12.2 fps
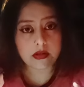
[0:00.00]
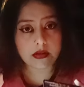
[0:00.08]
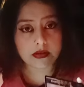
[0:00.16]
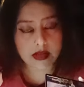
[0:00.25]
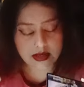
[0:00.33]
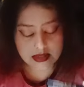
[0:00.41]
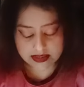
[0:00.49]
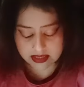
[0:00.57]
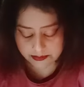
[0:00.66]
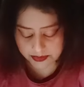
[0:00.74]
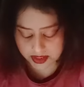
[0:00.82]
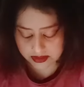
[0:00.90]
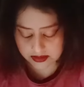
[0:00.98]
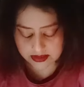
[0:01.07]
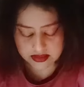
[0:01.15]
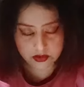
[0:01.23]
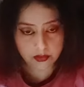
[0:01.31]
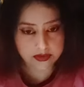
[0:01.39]
There is something
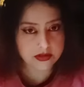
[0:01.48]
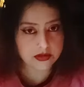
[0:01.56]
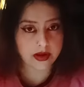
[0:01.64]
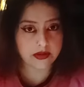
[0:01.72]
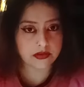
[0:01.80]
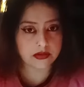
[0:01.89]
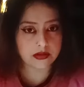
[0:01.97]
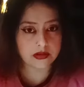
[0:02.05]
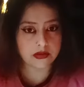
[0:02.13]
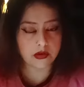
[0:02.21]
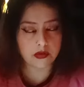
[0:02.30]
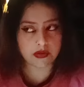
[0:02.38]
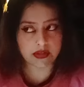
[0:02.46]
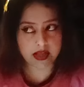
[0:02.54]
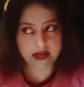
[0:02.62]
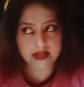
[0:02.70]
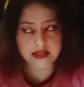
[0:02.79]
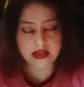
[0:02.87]
that's going to enter, or there
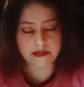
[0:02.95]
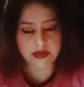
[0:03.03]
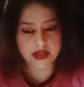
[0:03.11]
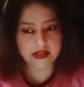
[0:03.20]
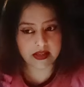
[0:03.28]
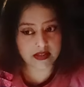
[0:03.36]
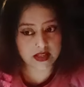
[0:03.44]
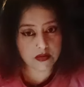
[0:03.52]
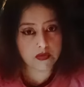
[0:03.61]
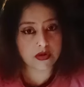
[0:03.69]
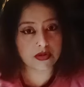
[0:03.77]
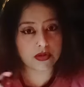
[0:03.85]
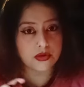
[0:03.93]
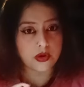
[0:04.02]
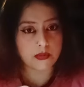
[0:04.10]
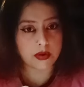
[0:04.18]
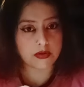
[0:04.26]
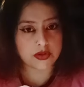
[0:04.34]
is something that they want to know
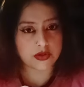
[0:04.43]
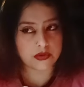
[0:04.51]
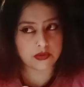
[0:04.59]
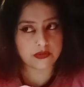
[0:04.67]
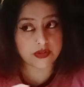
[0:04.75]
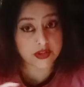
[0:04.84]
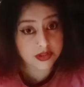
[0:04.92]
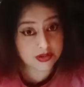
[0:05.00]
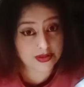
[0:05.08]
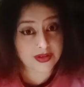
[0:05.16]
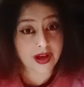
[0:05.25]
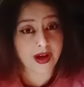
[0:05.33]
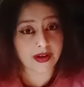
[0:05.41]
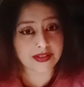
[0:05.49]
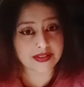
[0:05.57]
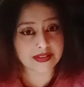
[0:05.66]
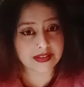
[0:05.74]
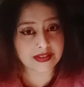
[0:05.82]
about you, which is not
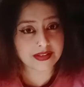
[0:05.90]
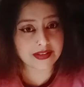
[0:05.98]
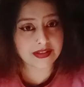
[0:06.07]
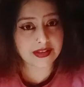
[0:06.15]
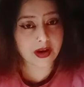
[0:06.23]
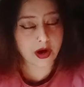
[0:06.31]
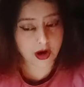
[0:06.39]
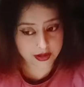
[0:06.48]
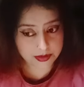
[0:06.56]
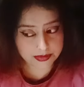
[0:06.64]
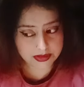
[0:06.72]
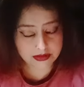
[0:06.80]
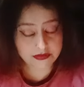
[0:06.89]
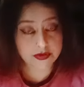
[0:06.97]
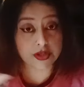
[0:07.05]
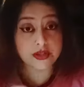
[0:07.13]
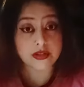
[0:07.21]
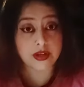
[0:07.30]
audible, which
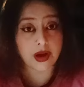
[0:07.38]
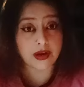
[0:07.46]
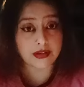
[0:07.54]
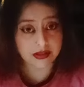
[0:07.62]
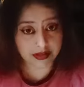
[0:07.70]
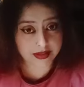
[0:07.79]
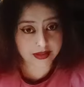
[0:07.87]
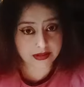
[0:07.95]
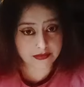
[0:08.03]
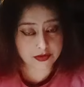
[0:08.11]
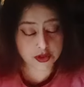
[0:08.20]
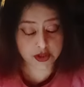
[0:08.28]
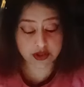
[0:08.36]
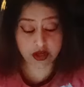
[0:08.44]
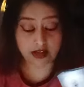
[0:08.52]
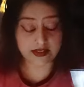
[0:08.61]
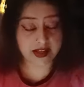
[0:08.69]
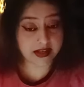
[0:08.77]
is not clear, which is
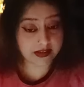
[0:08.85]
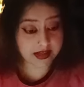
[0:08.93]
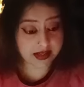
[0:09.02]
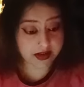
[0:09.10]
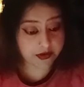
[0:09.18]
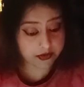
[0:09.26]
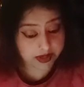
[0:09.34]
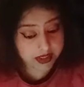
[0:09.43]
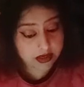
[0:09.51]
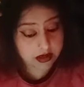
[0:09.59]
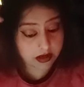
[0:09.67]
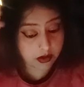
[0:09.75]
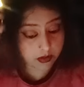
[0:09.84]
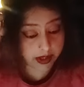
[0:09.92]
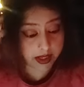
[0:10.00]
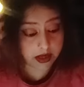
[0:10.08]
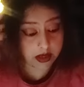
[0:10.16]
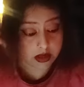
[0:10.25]
not they can read, okay?